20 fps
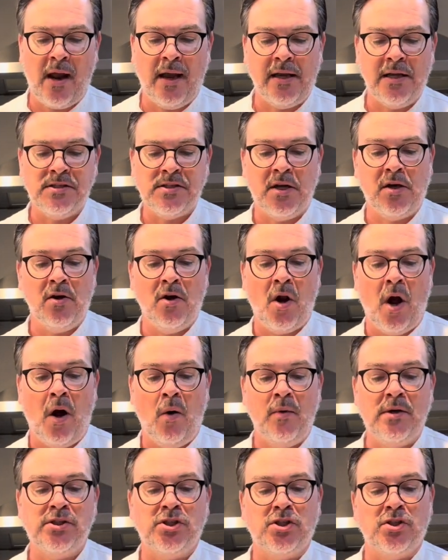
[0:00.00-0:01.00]
I guess I could
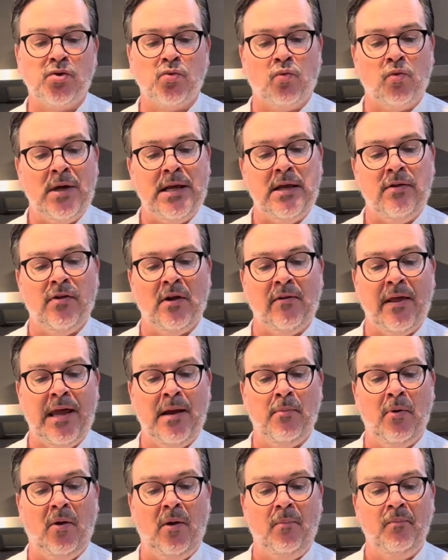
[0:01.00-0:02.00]
always just read the
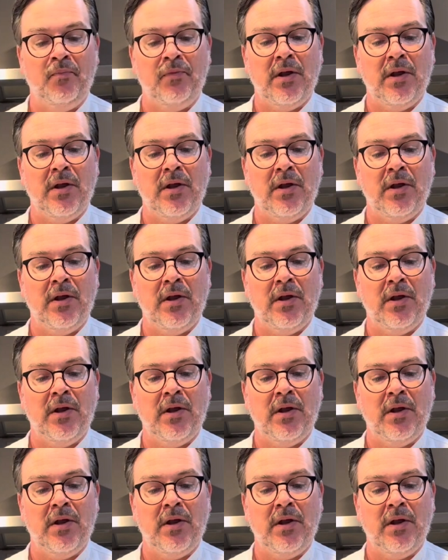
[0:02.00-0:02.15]
label.